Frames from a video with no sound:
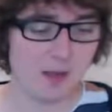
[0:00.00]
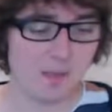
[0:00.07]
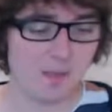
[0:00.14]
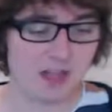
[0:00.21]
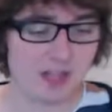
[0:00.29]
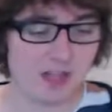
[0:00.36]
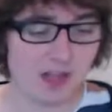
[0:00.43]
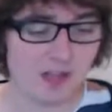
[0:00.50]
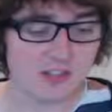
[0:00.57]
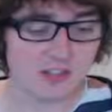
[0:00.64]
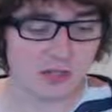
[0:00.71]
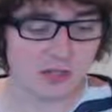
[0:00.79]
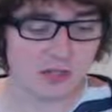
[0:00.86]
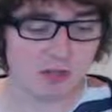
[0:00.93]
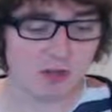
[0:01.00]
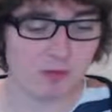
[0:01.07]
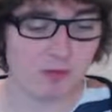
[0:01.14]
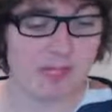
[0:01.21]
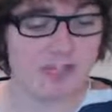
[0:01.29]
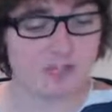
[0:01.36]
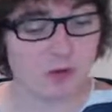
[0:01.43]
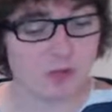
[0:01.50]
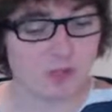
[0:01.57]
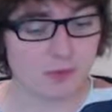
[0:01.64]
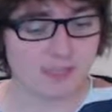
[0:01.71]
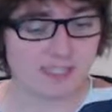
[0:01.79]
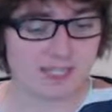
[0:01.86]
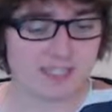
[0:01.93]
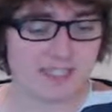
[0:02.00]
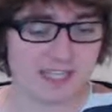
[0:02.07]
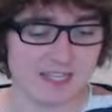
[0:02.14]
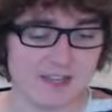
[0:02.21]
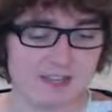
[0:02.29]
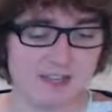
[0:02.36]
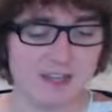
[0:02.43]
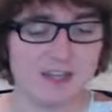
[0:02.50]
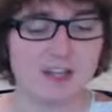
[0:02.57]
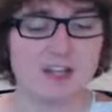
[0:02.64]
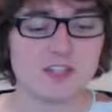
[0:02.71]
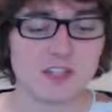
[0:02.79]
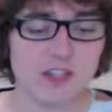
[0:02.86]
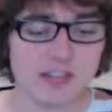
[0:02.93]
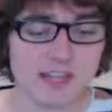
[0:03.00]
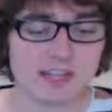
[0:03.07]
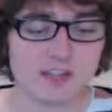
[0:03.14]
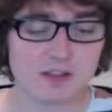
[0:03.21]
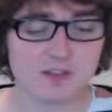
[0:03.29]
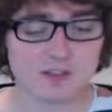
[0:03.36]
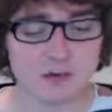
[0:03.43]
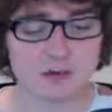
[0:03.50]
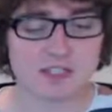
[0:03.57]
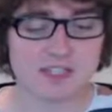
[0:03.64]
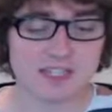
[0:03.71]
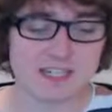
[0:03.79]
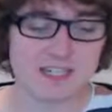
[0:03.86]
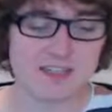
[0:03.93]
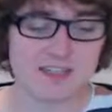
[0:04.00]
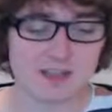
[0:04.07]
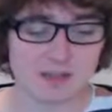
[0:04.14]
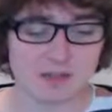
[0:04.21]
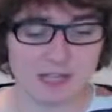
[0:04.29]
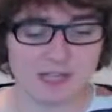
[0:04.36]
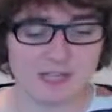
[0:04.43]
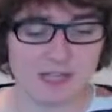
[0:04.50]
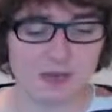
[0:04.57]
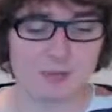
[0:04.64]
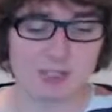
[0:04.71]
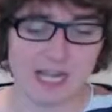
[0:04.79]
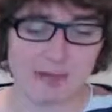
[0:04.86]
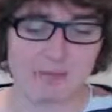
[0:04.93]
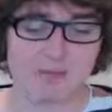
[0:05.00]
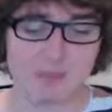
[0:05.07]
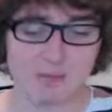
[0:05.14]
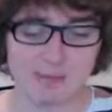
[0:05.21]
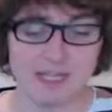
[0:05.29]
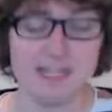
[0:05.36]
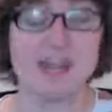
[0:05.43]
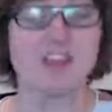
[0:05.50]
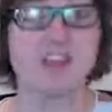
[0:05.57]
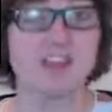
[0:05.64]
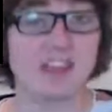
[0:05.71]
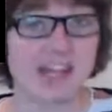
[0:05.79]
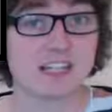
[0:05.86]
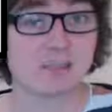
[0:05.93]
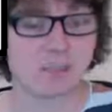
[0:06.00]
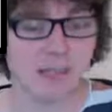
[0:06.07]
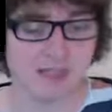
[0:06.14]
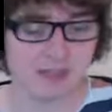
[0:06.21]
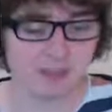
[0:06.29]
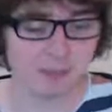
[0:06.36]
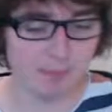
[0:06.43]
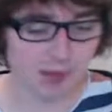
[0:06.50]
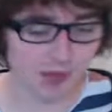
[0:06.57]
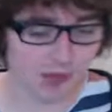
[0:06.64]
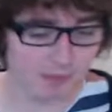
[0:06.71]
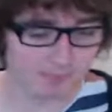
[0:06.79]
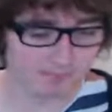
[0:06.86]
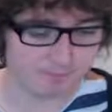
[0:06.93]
But the last note of the grouping is also a 16th, so the next note falls a 16th note later, which happens to be the next beat of the bar.